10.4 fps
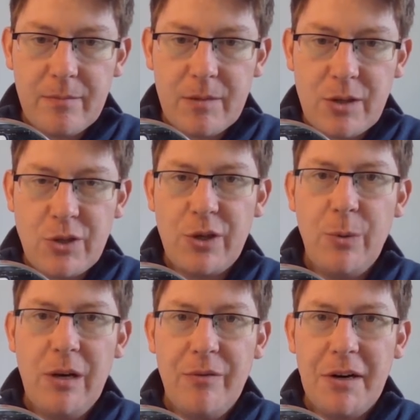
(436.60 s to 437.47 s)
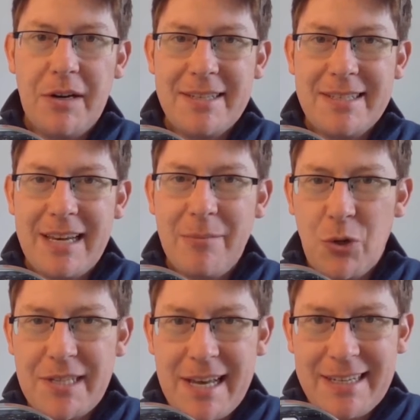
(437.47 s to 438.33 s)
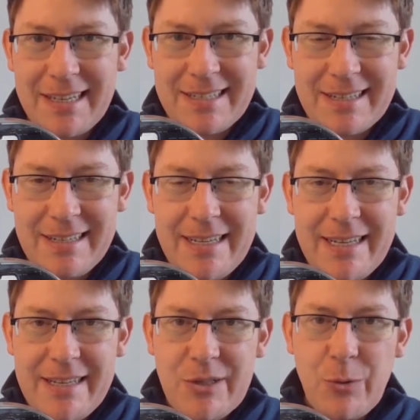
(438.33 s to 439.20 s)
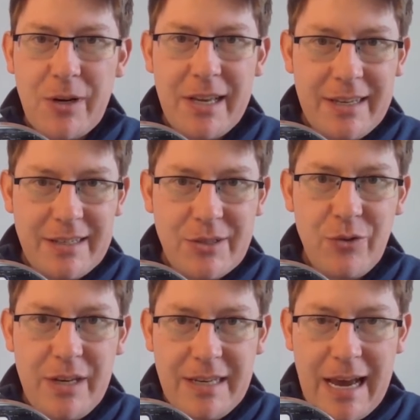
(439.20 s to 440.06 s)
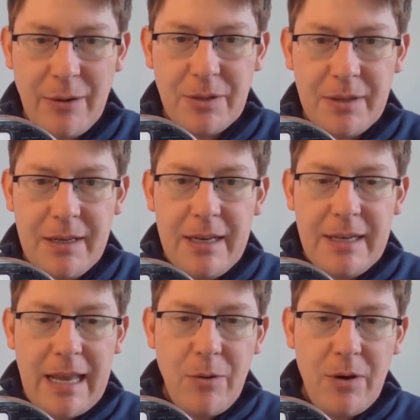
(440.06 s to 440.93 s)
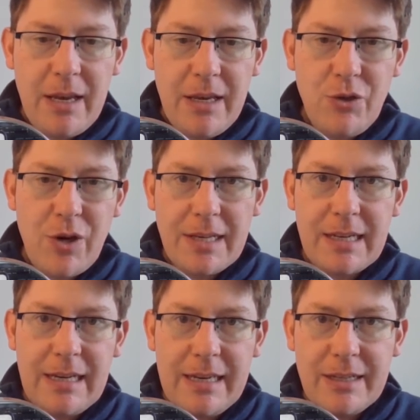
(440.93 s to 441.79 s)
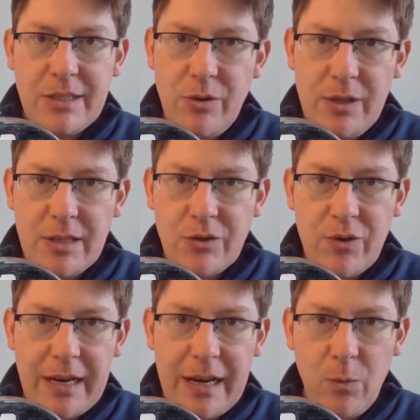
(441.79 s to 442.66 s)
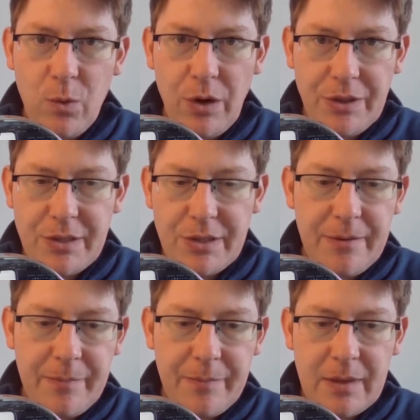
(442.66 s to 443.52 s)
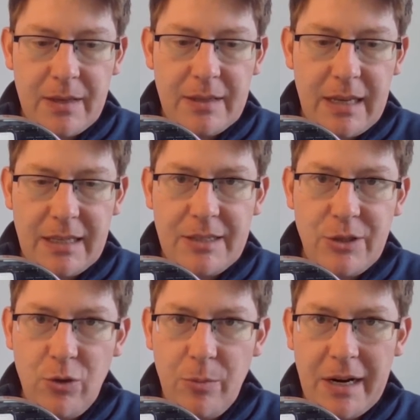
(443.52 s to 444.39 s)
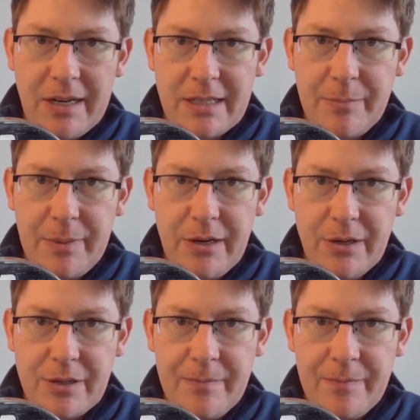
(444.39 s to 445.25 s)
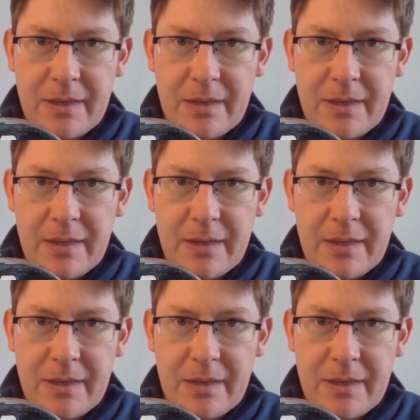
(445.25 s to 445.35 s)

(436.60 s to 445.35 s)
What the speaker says: So you will have heard it saying more settings. So we're getting it to read out. Now, interestingly, as soon as it's read out once, then the toolbar disappears.